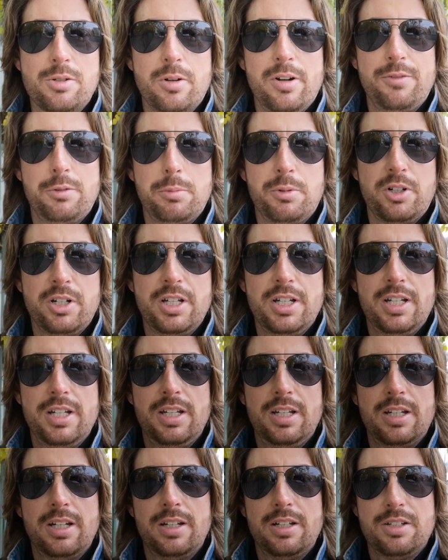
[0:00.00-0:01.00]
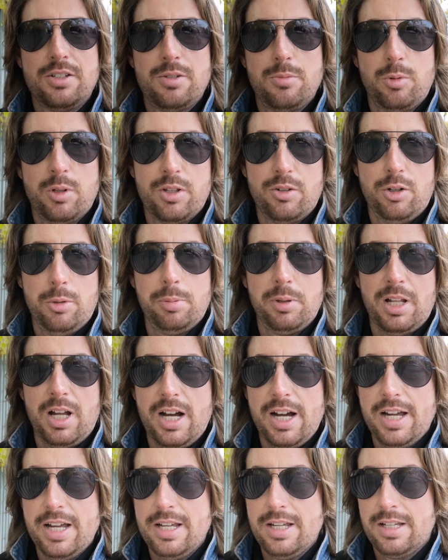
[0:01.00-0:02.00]
to everybody with a
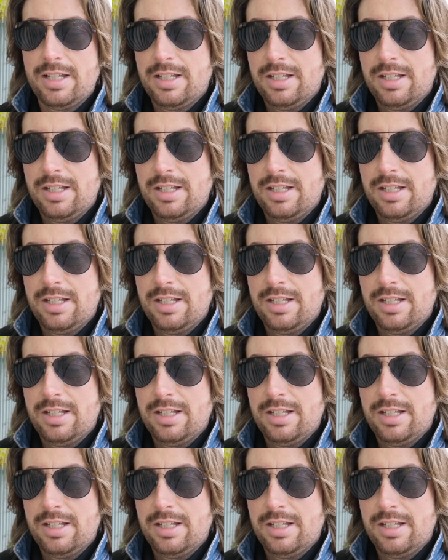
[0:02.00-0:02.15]
reply.